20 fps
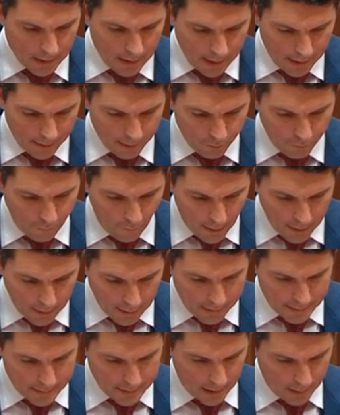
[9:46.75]
And the final
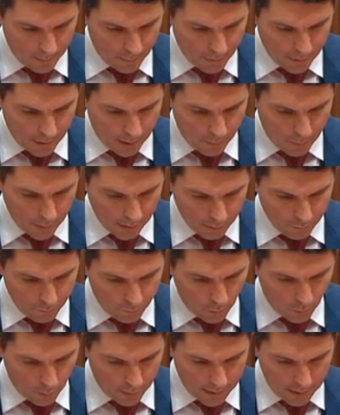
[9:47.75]
example that I bring
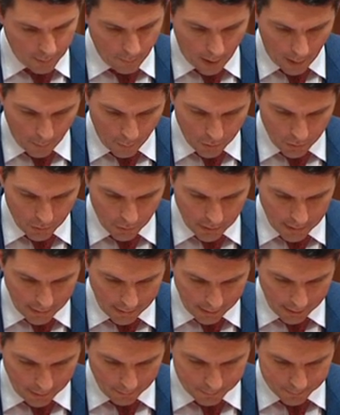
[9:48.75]
forward, in Papua New
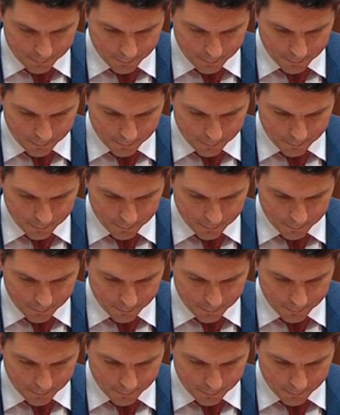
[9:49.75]
Guinea,